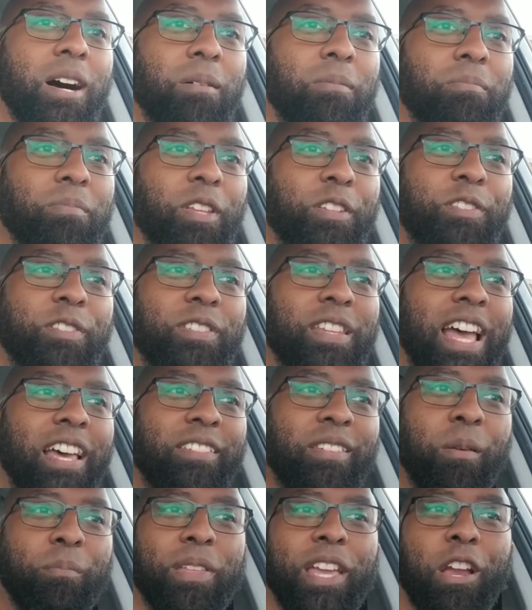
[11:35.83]
This is not
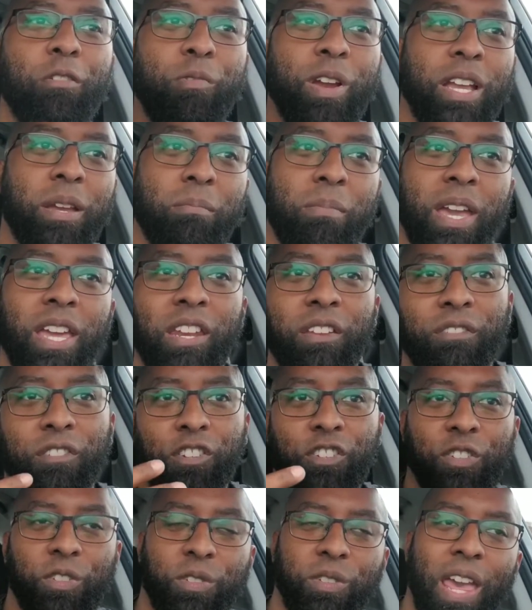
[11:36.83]
something I recommend if
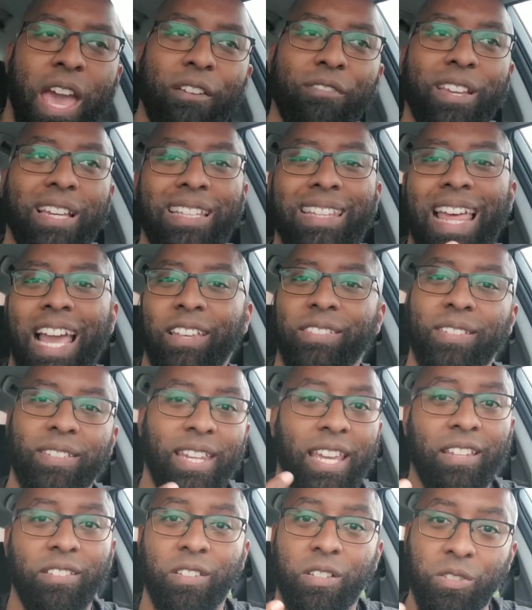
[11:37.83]
you're just having a
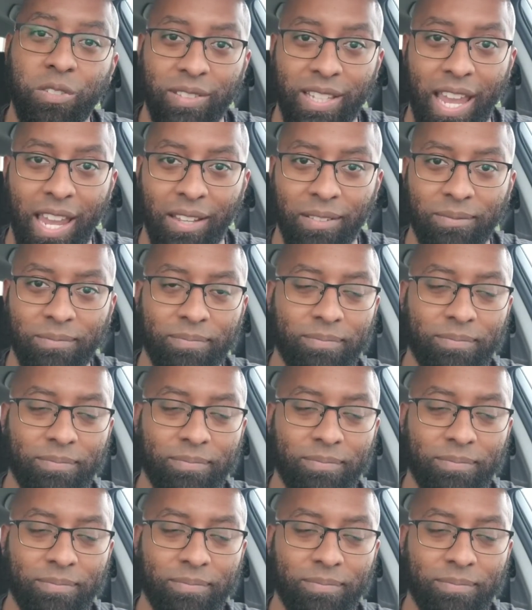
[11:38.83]
lackadaisical day.